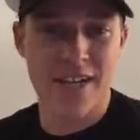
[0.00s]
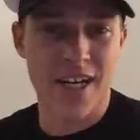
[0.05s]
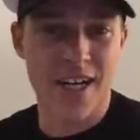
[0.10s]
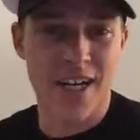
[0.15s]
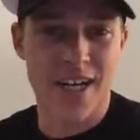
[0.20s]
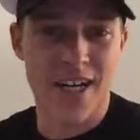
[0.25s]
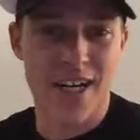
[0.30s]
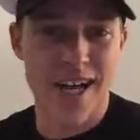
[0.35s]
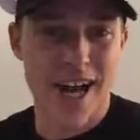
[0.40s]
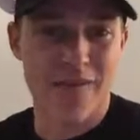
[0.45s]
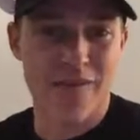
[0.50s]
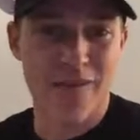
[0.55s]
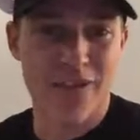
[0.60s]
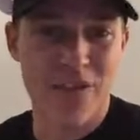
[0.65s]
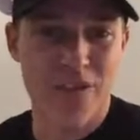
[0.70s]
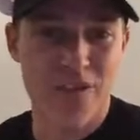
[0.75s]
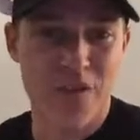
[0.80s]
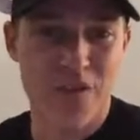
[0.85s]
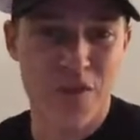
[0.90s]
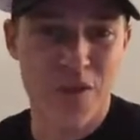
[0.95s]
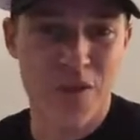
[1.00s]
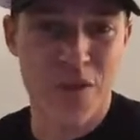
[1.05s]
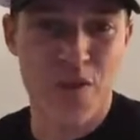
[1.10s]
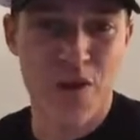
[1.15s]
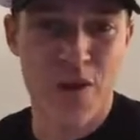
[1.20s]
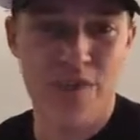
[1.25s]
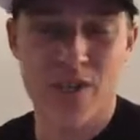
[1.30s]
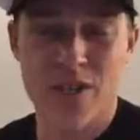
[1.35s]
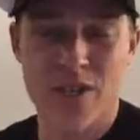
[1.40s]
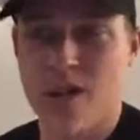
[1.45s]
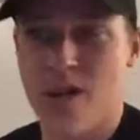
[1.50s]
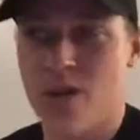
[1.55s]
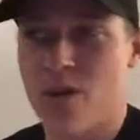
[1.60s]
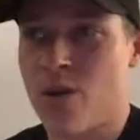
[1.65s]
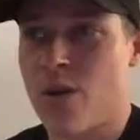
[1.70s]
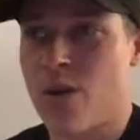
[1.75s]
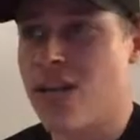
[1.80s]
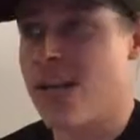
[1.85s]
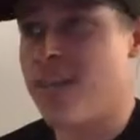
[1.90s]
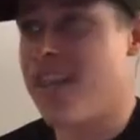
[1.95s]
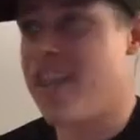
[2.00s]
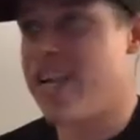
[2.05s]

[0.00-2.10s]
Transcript: having to do with crypto.